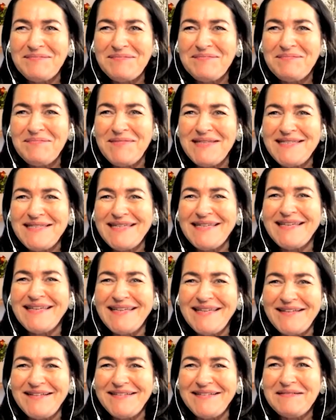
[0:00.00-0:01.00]
meeting
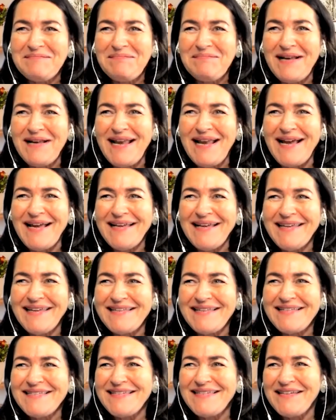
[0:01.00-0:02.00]
Malak
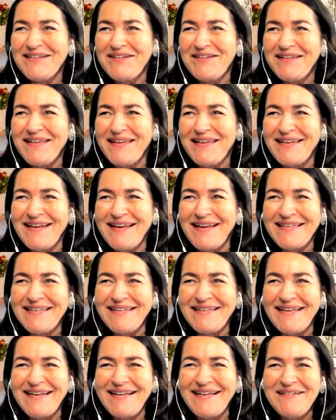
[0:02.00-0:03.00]
and seeing again
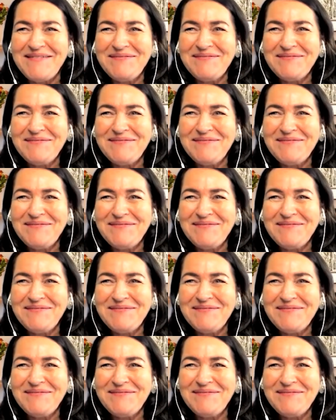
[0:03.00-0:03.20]
Aitana.